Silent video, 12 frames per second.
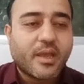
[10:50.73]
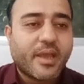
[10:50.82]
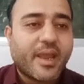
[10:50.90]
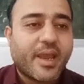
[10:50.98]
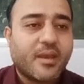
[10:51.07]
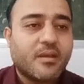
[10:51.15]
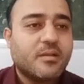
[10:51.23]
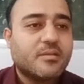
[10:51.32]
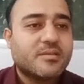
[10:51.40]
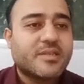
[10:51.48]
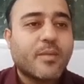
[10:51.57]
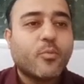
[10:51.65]
and
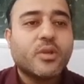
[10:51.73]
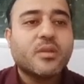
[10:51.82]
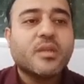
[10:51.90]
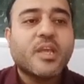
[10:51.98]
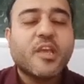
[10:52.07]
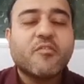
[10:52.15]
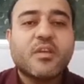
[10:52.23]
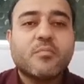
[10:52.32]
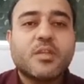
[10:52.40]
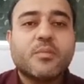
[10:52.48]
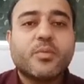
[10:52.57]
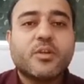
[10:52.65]
Zamorin gave him the
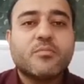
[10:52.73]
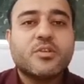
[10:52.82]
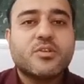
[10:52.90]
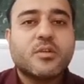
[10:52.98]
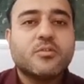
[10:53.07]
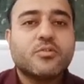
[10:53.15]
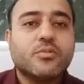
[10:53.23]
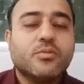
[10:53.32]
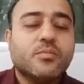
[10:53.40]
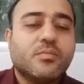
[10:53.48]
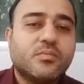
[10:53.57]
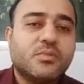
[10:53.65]
permission to
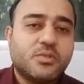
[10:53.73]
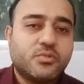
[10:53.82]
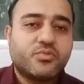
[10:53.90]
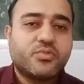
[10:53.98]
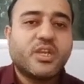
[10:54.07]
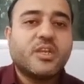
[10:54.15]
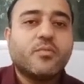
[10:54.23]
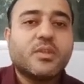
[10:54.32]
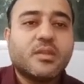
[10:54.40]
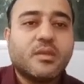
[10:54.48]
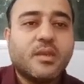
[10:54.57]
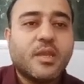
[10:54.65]
trade with
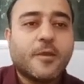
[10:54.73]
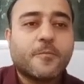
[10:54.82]
India.